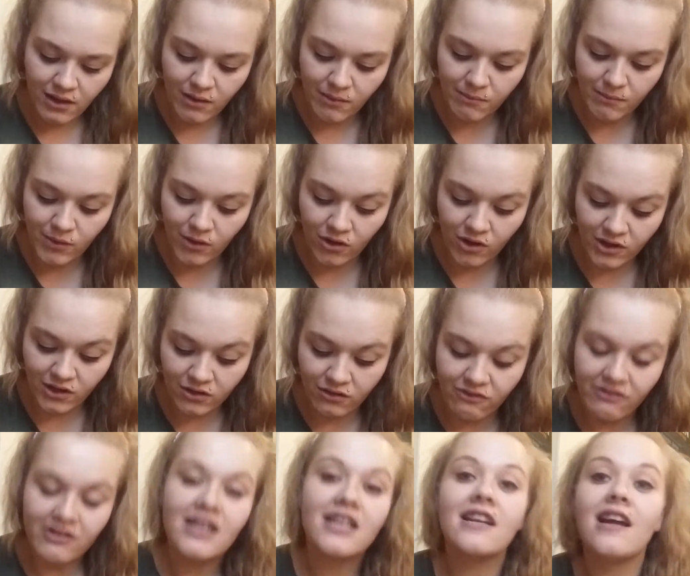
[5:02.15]
I
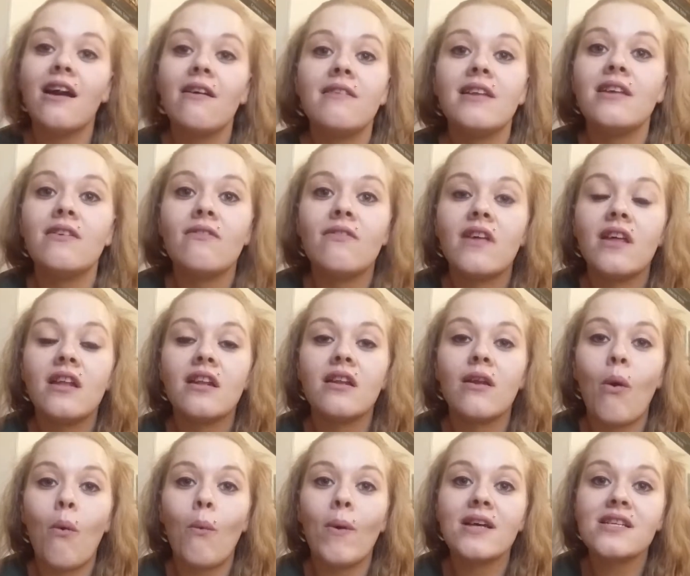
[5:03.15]
currently now live
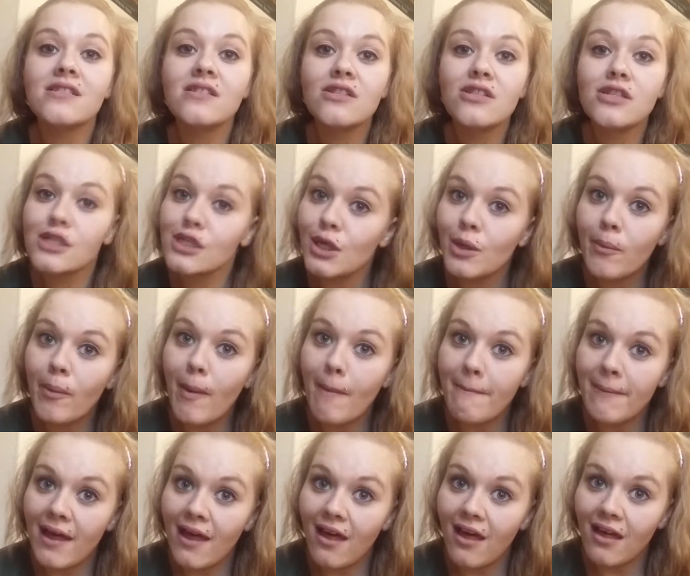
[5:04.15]
in
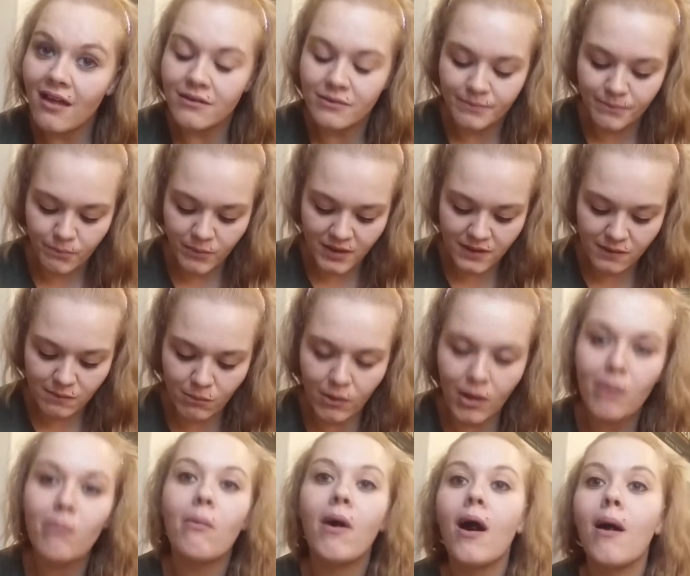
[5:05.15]
Weston-super-Mare with
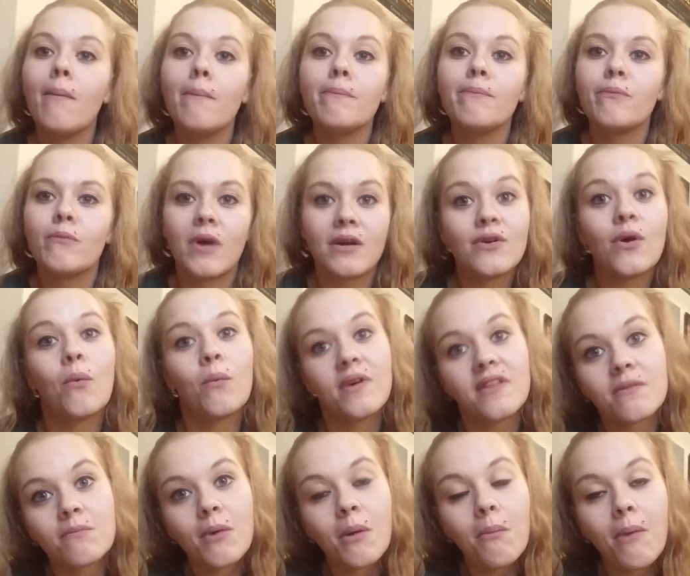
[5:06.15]
my mum. Well, not
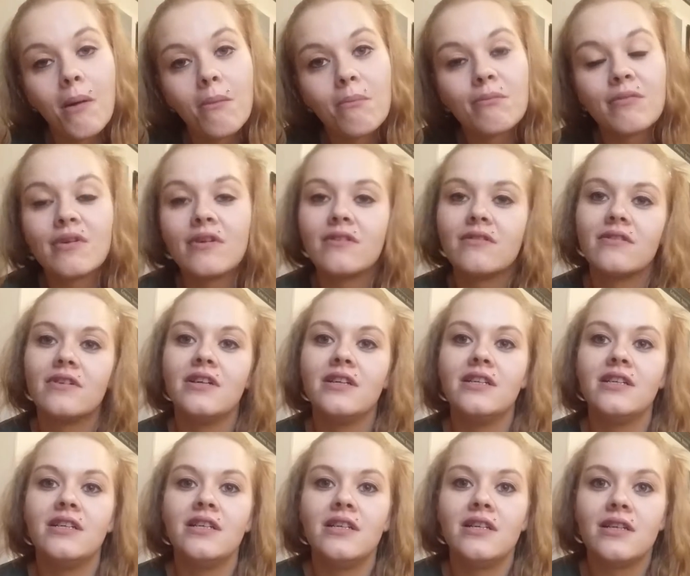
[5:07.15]
with my mum, but
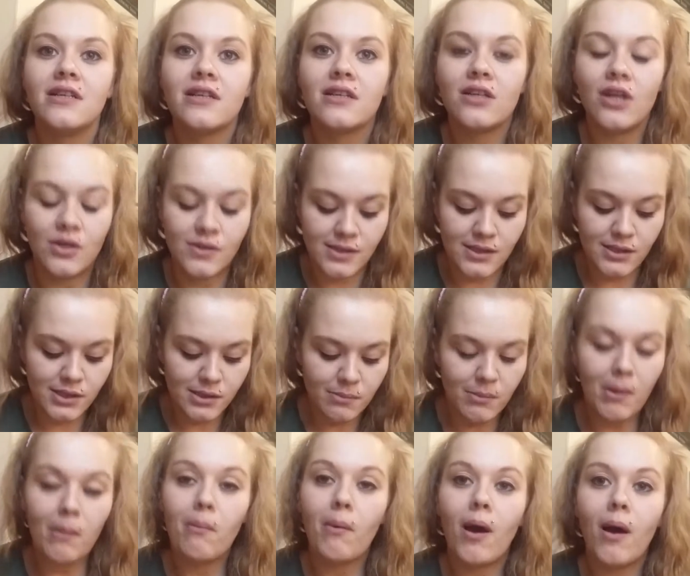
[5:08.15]
closer to
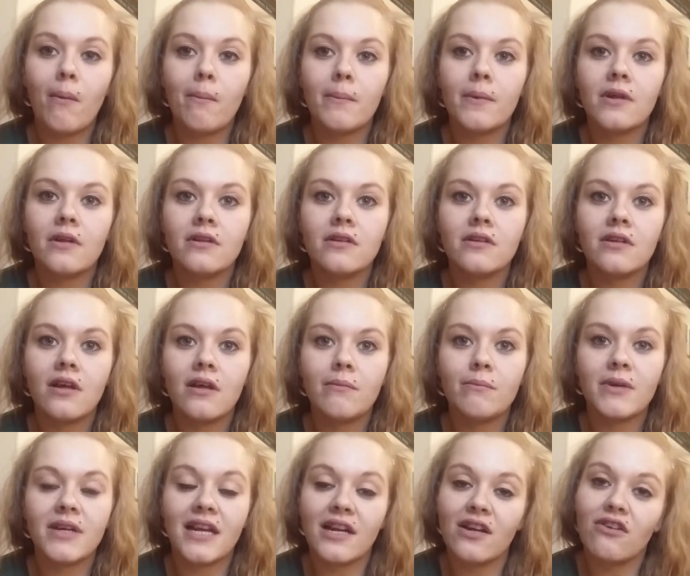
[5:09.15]
my mum,
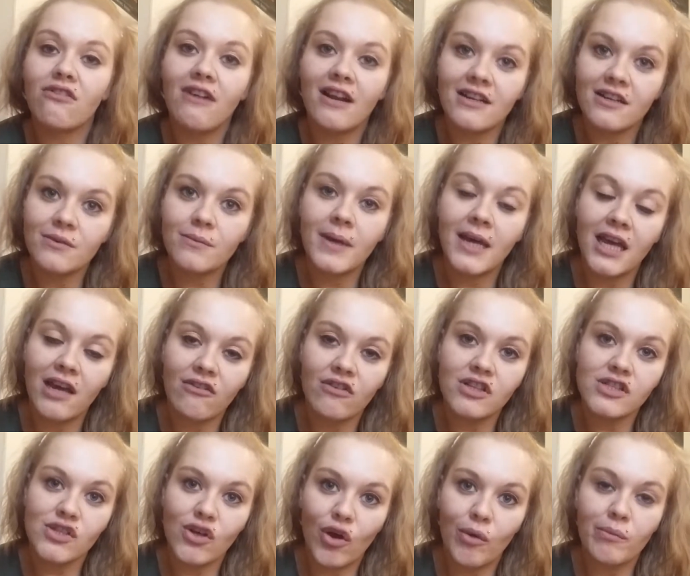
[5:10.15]
and my nan and granddad were here
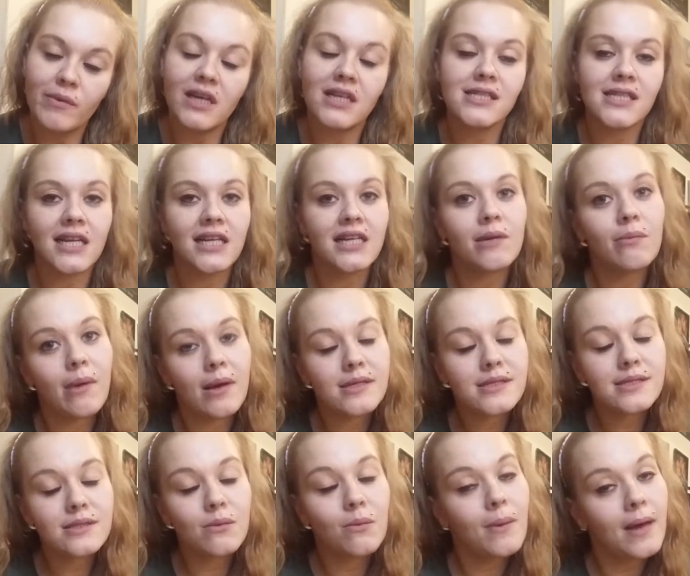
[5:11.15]
at the time, but they sadly
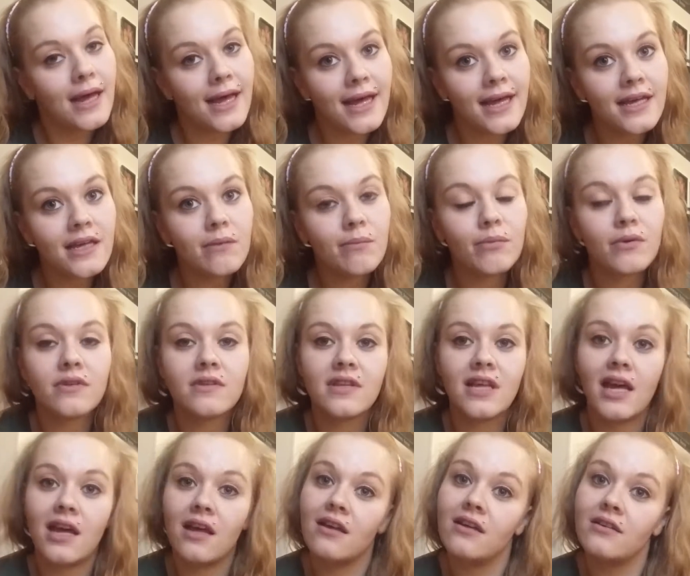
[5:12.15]
passed away, but
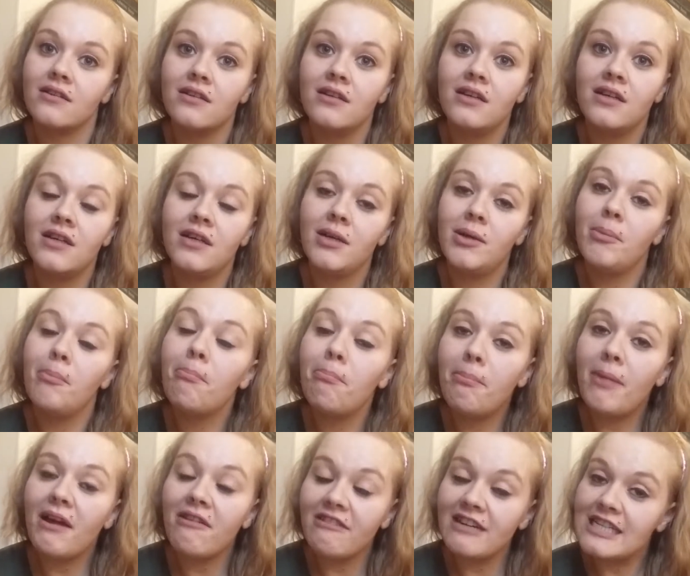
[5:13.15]
they're
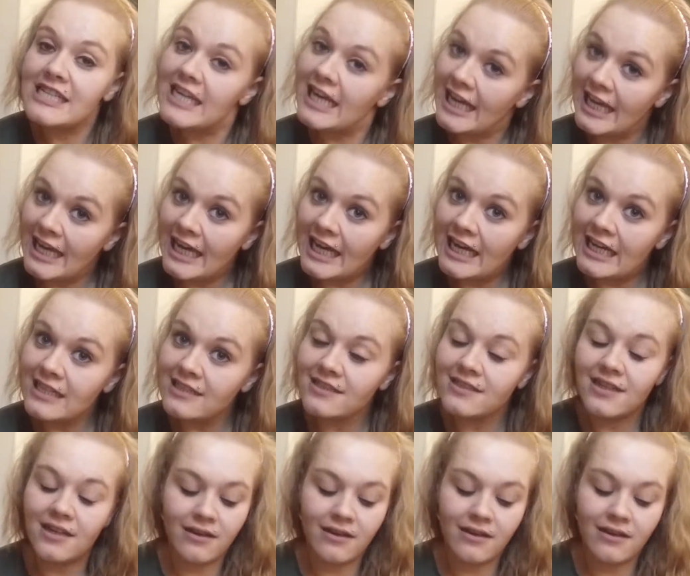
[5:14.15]
buried here.